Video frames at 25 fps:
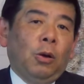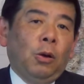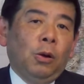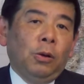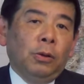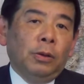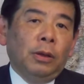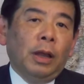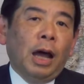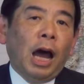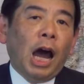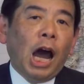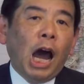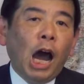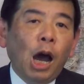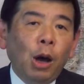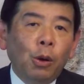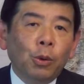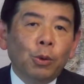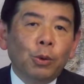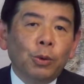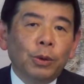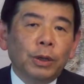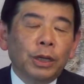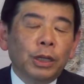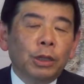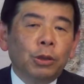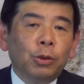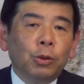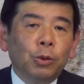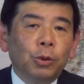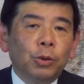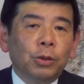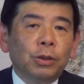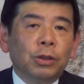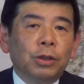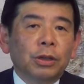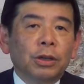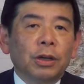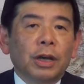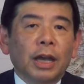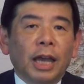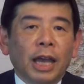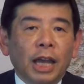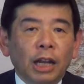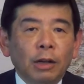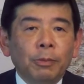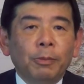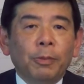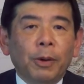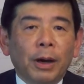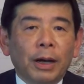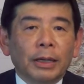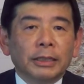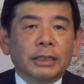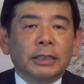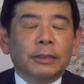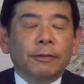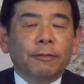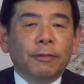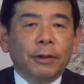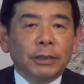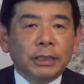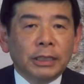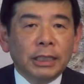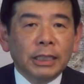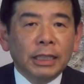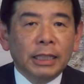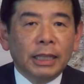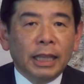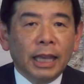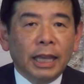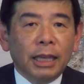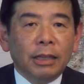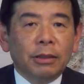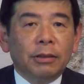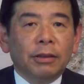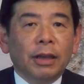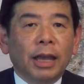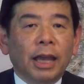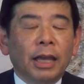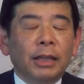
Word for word: on how it would uh, help us facilitate